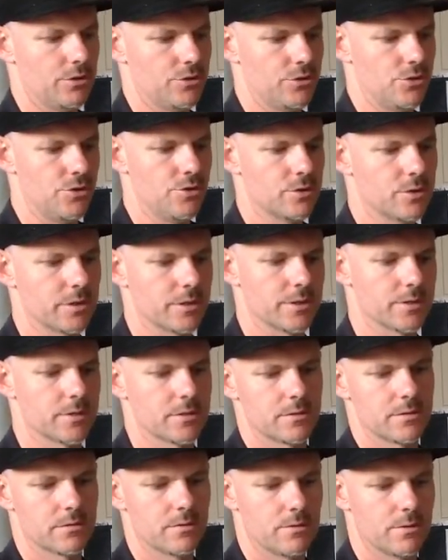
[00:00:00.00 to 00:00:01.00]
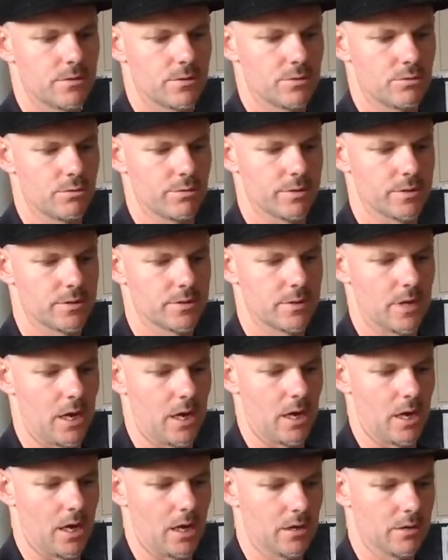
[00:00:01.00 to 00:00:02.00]
useless through its
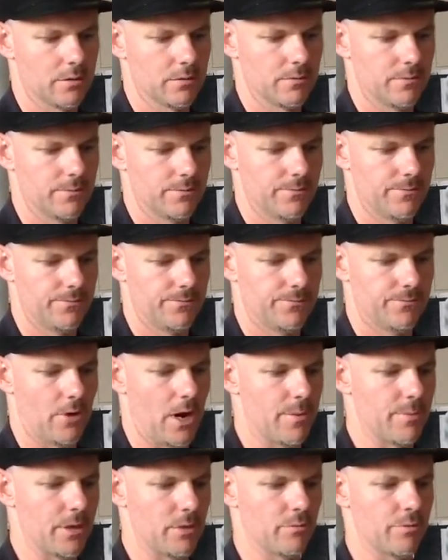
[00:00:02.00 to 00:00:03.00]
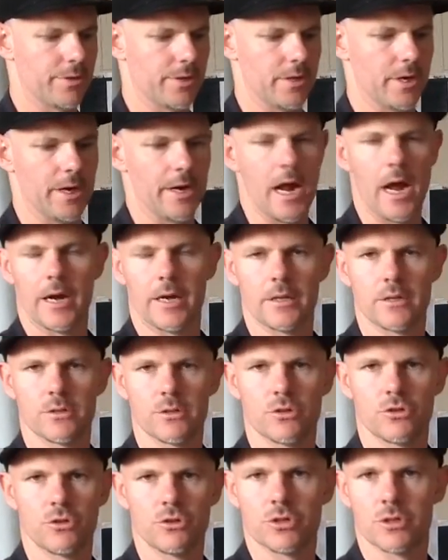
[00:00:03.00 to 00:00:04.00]
framing within an art
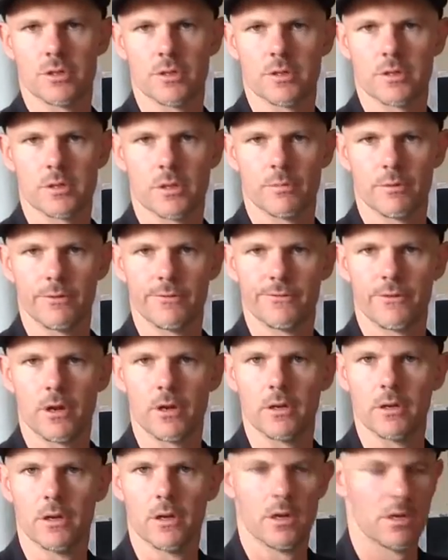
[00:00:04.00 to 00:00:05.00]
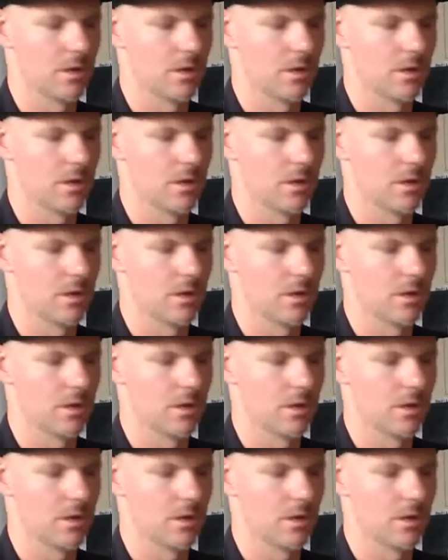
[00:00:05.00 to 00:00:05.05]
institution is going to be fun.